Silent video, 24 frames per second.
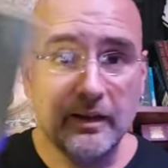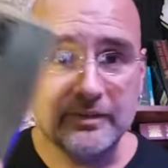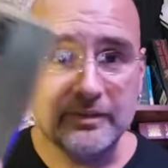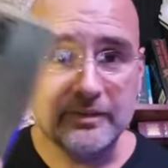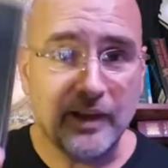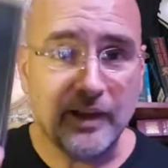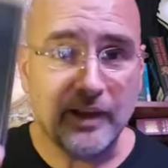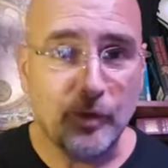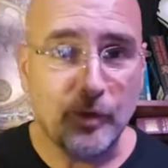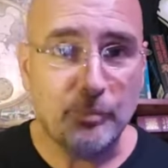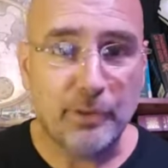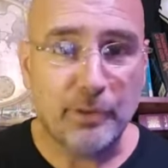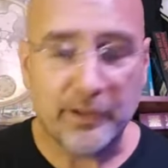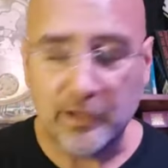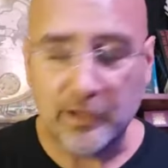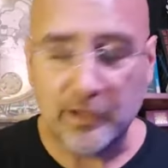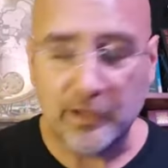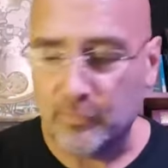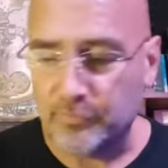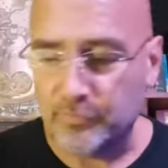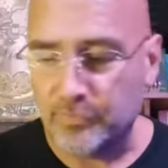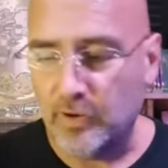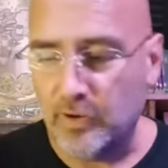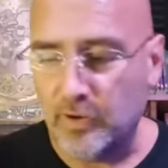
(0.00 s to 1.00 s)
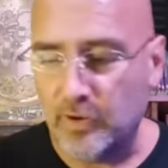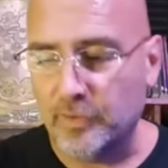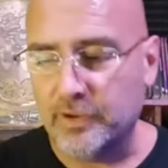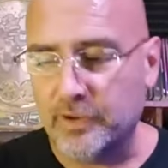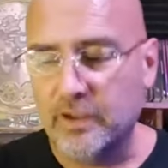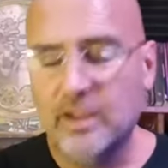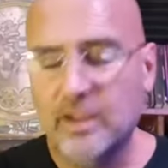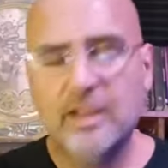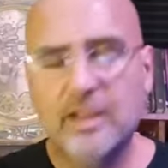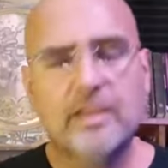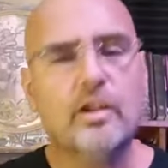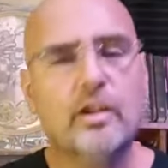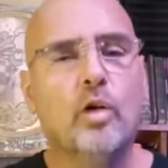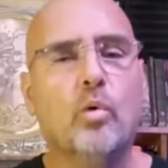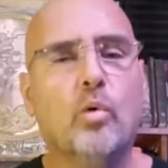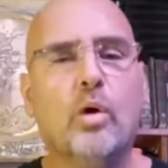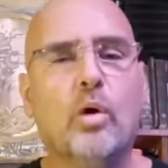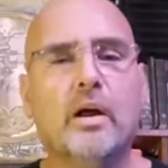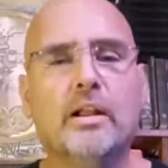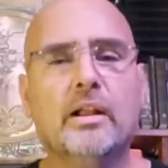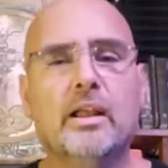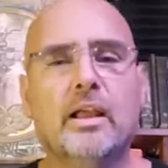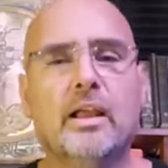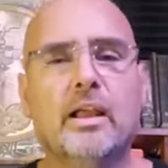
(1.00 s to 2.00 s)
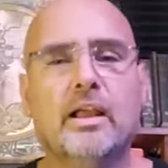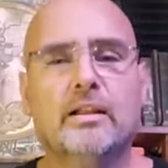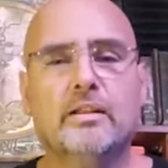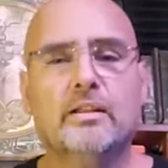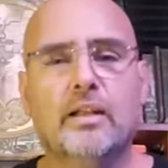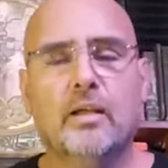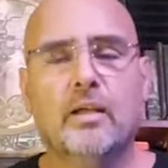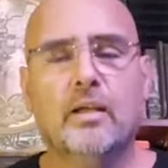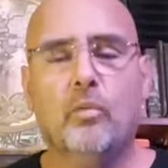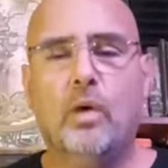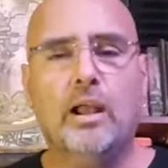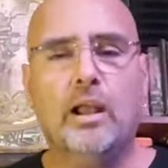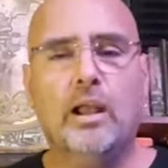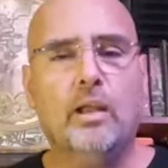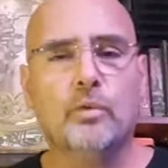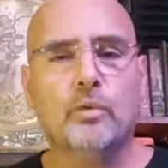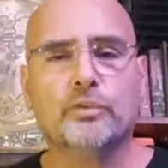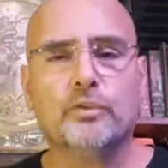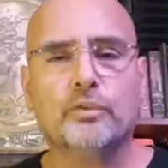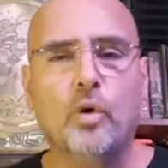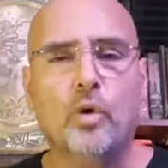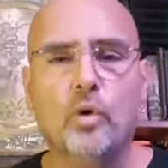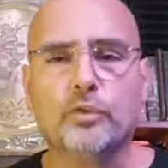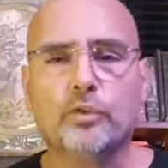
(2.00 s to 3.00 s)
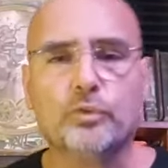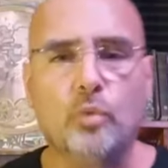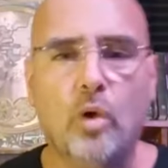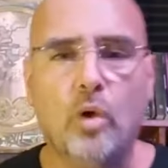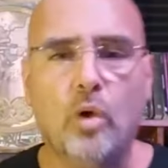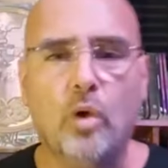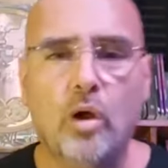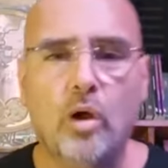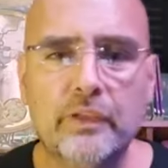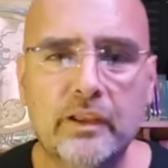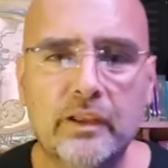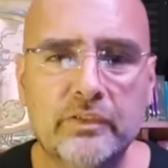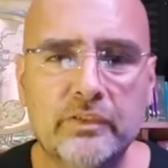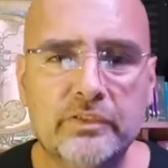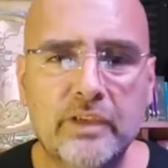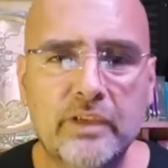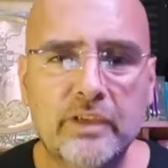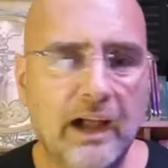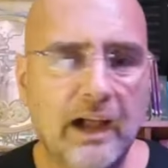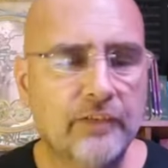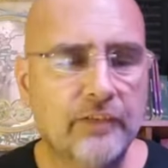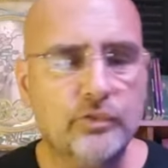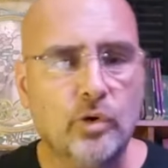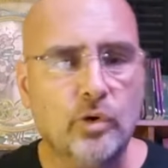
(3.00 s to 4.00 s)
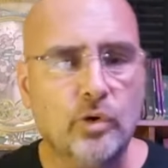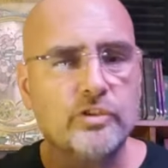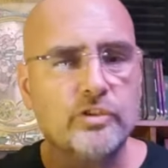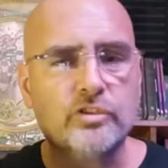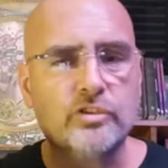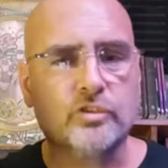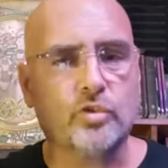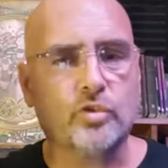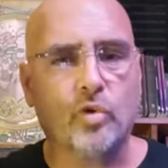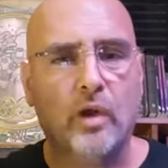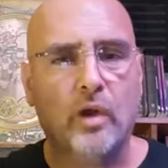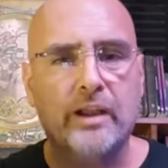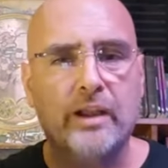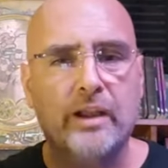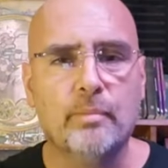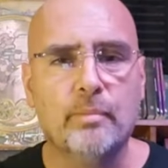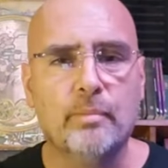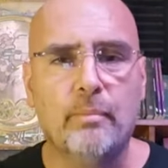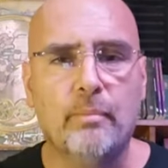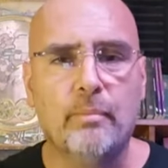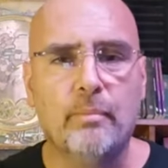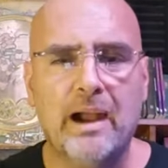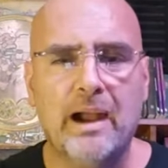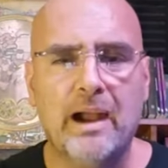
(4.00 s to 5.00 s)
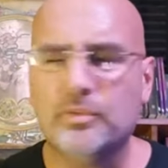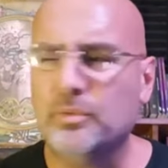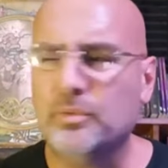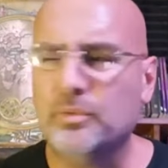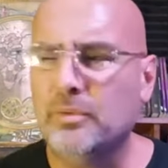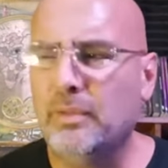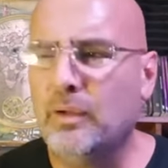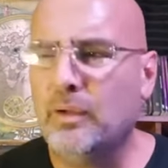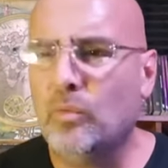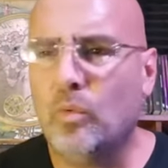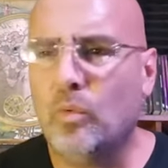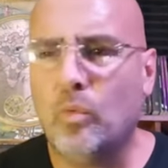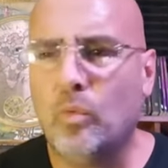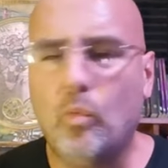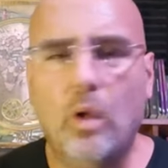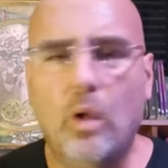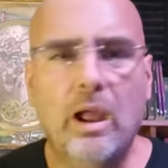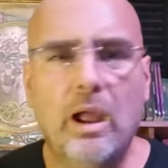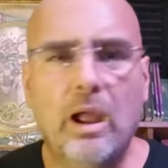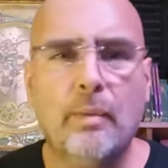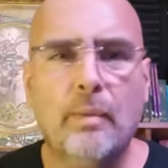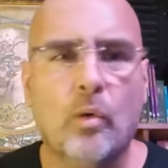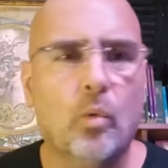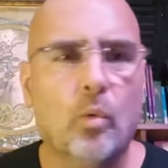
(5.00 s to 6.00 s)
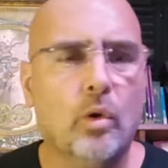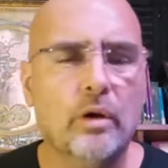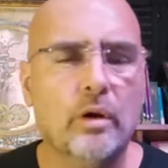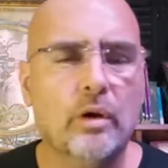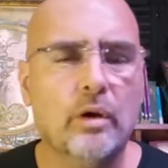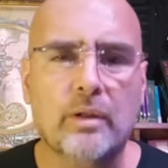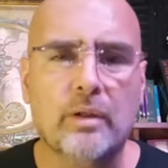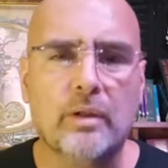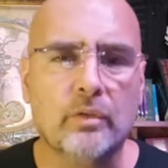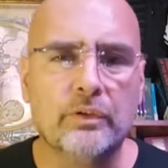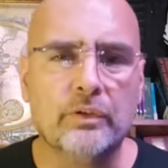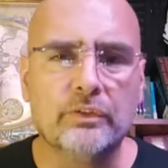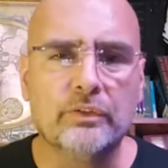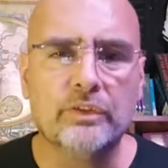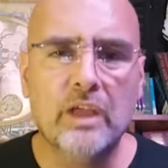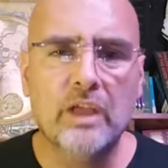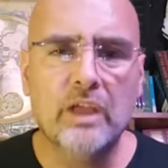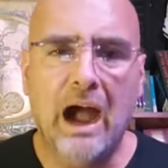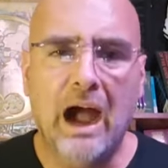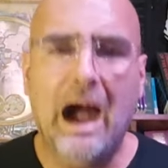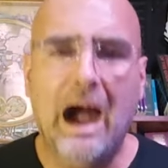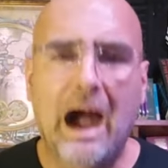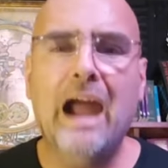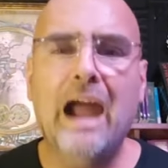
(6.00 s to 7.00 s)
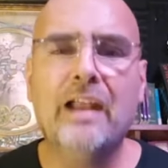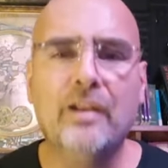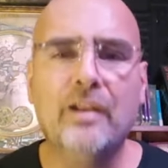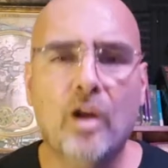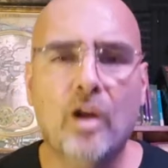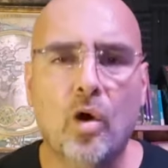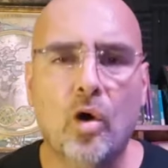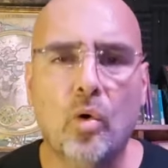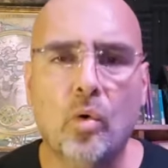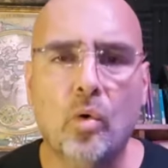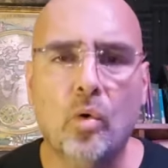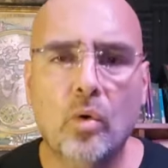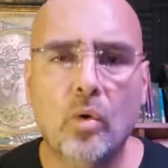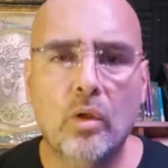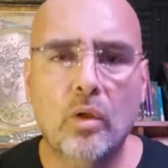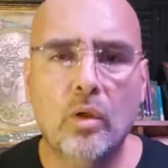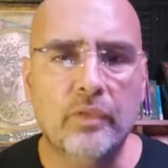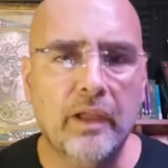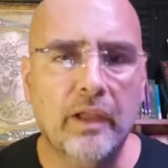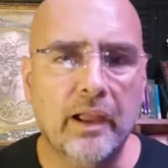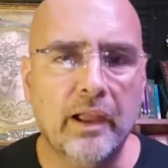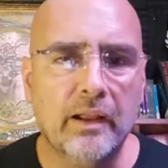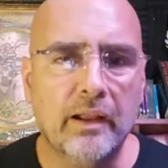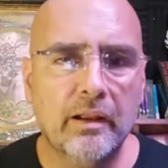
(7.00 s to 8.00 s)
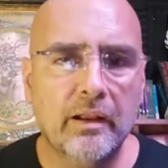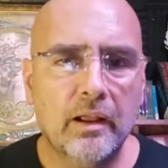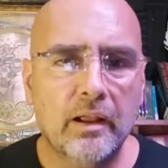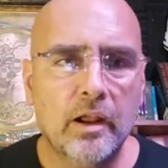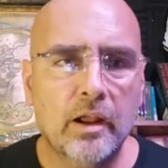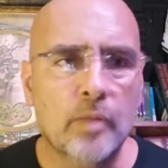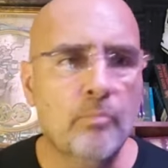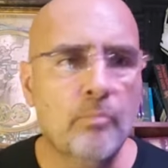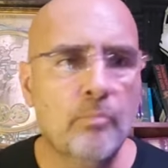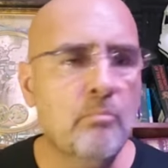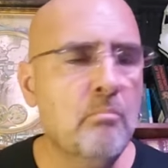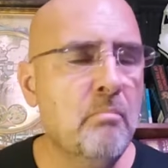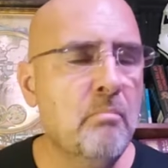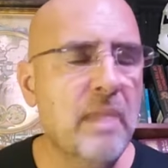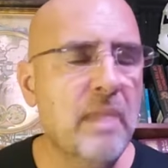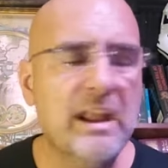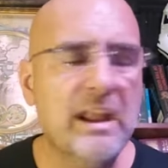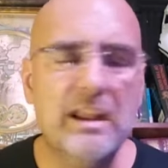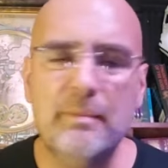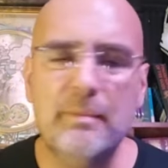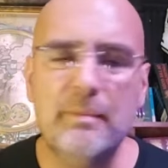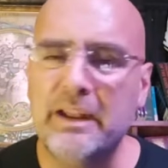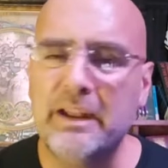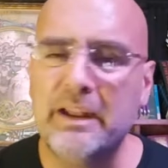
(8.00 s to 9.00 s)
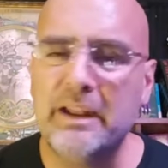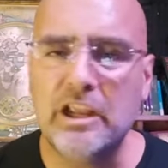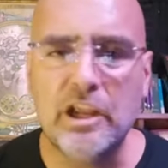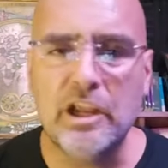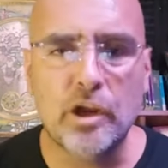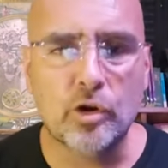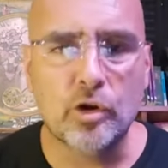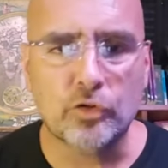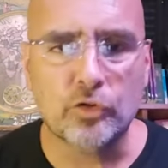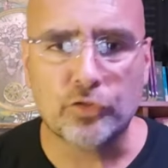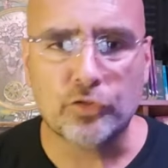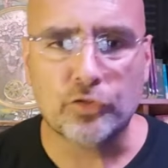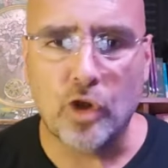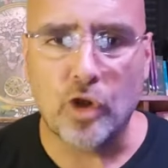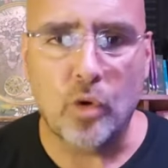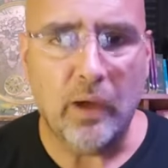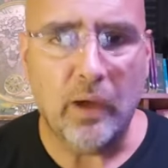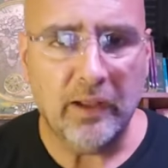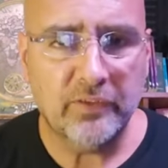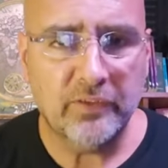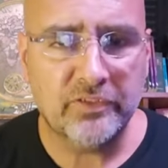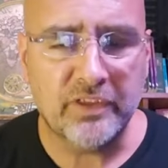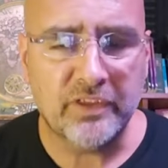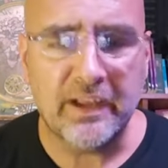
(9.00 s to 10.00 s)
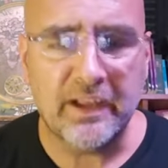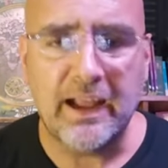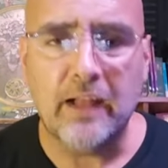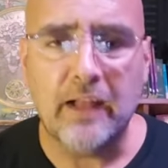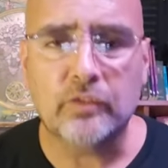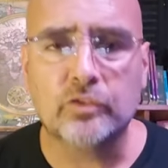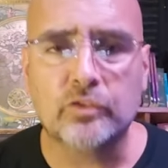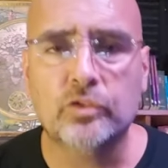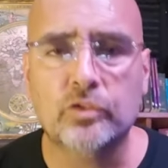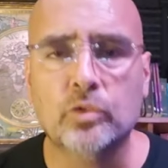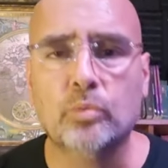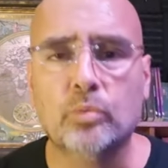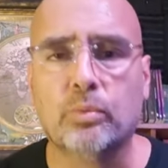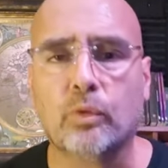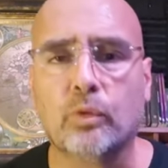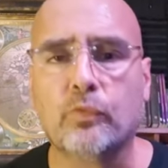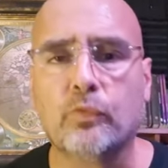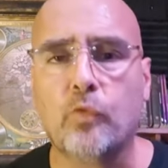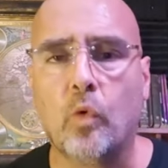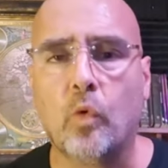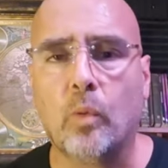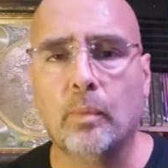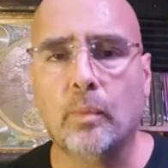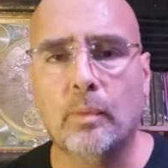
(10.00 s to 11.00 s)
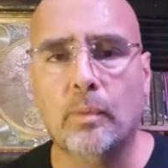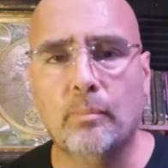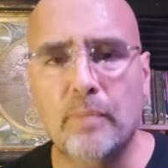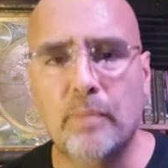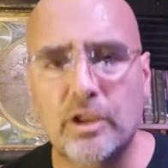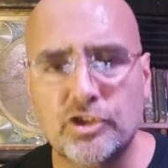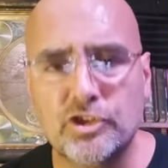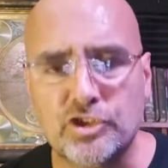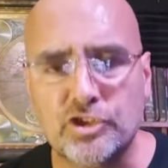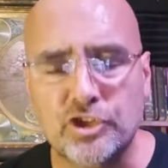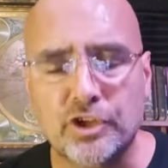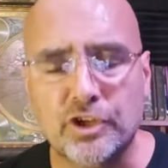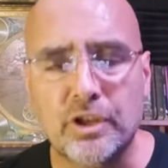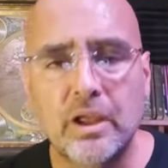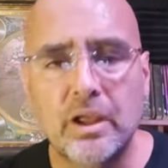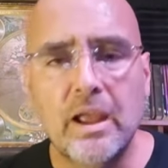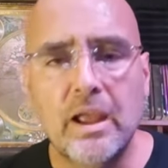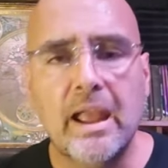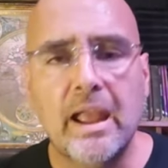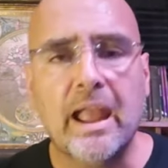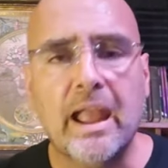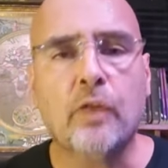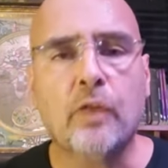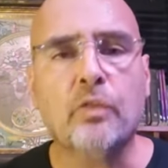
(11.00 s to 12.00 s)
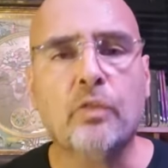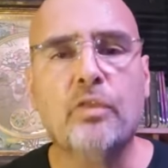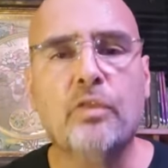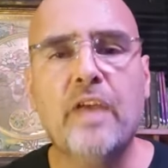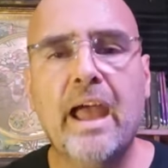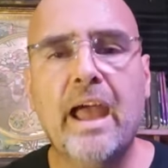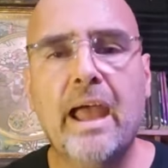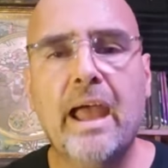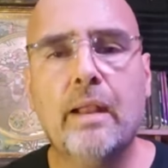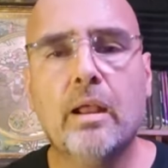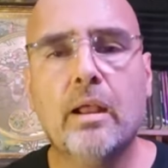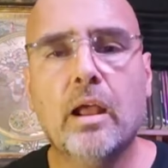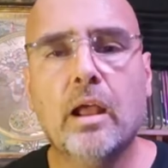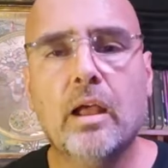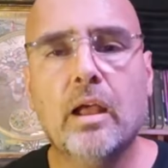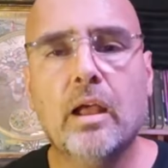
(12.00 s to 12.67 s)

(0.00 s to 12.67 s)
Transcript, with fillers: of picking up a phone. And you know what? While I was going through all this, I started just creating in my mind, so why am I worried about all this? I know that many years ago I set out to perform a mission, and that